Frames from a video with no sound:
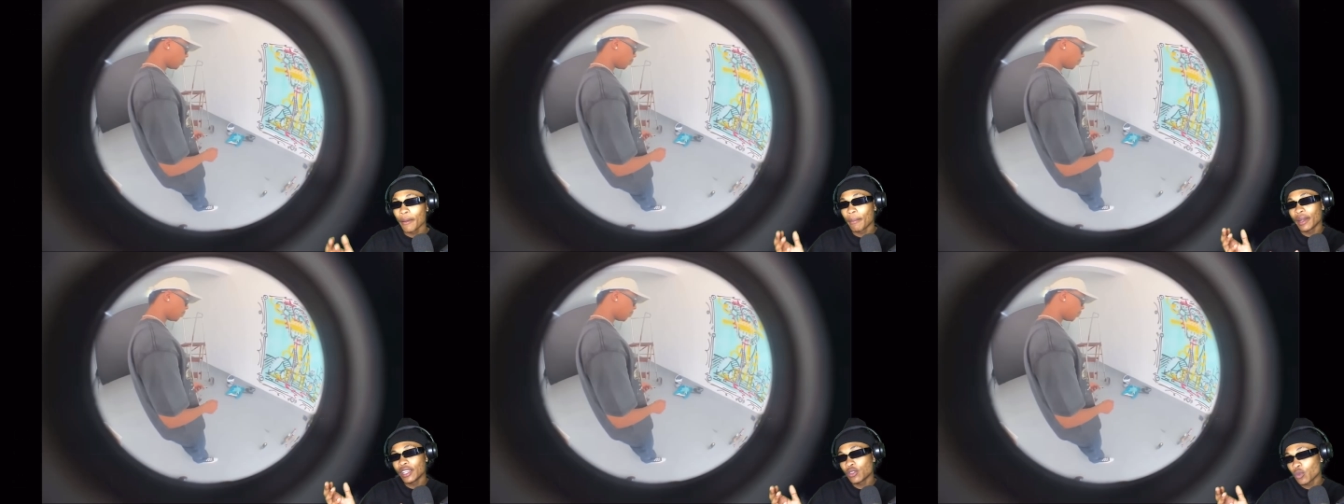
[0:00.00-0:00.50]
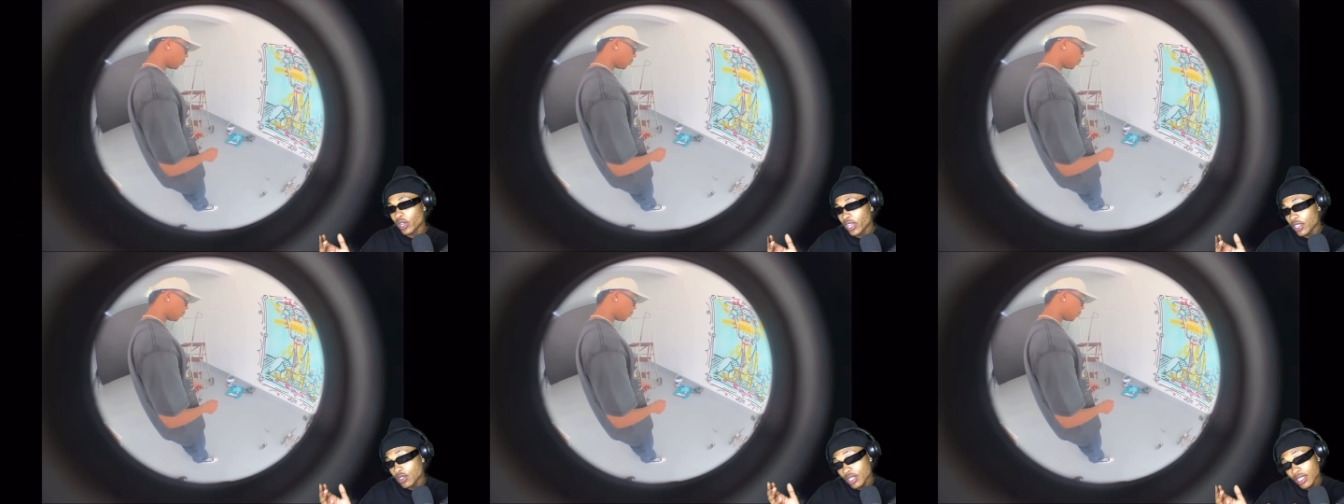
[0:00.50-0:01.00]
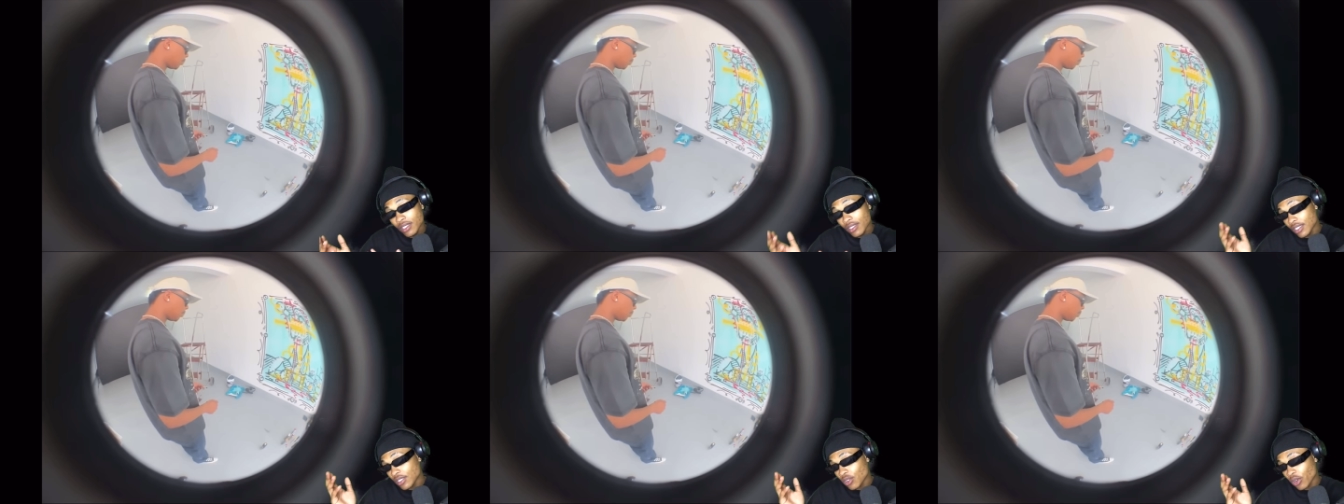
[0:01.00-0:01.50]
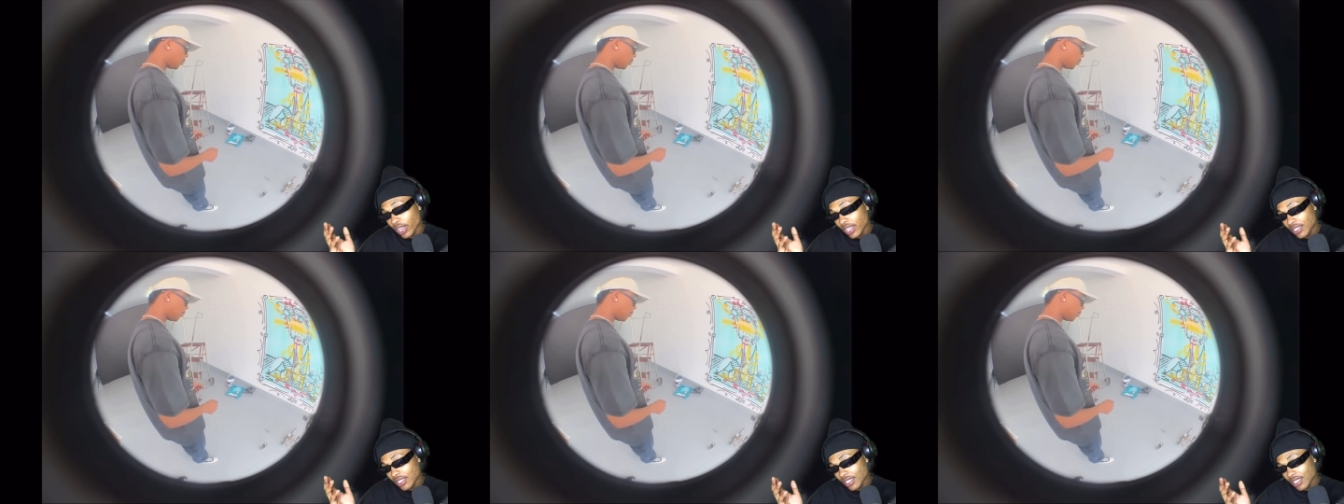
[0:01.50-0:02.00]
But it's way, it's it's it's
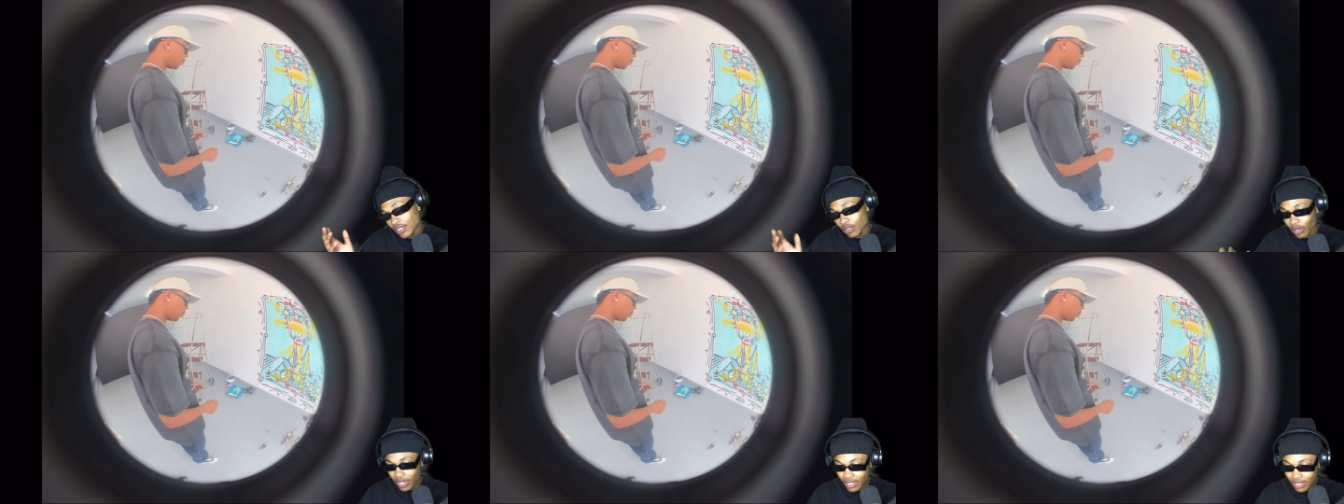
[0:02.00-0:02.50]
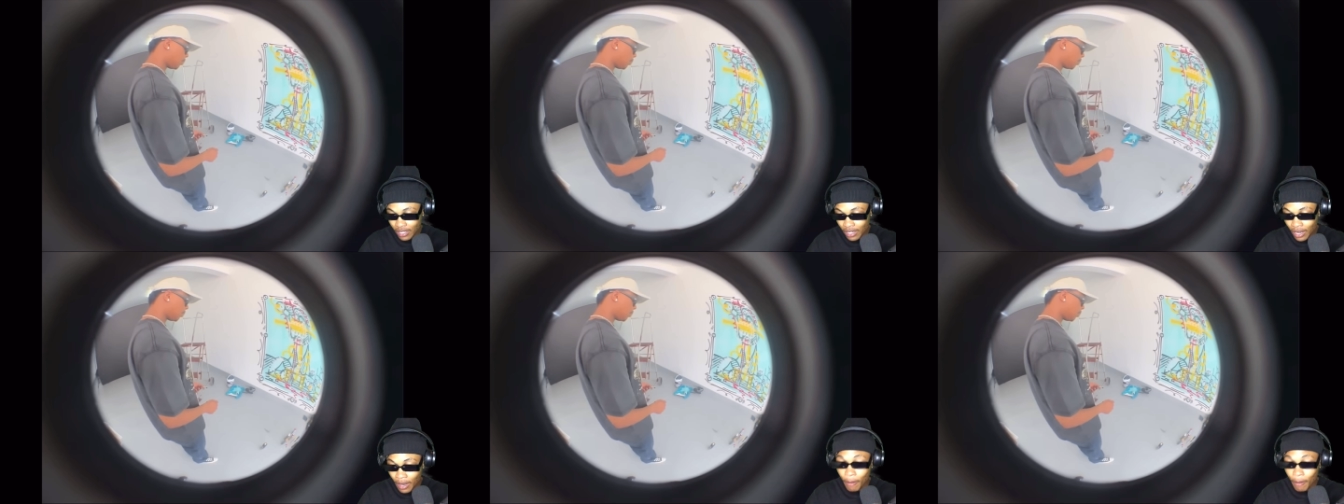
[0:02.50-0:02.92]
crazy. It's crazy.